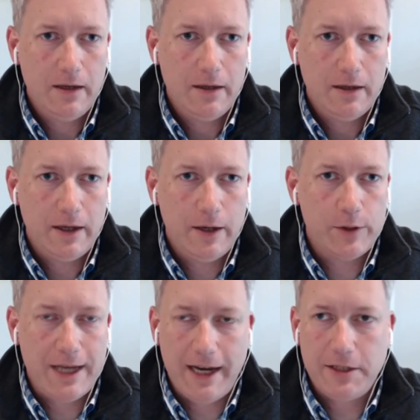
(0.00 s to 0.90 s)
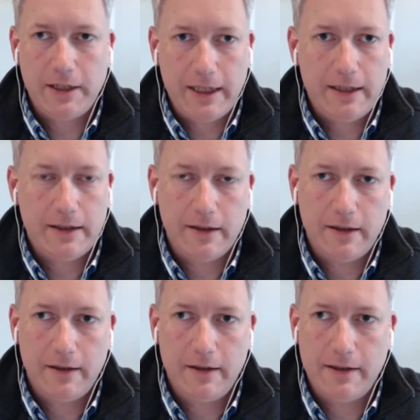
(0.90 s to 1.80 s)
it was actually
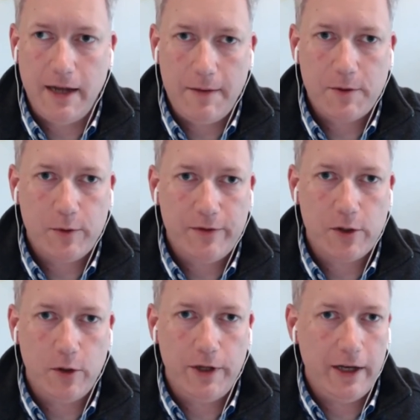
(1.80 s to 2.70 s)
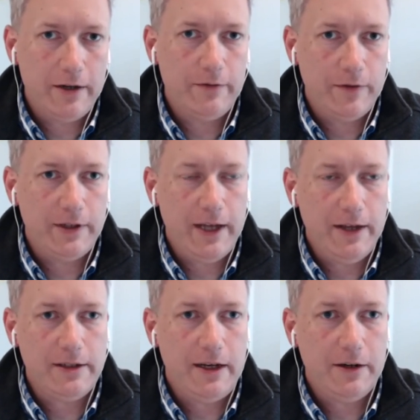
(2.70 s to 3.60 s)
the times we've sold the
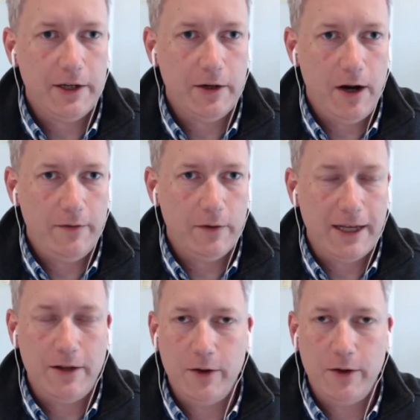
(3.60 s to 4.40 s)
$150,000 a year offer, those are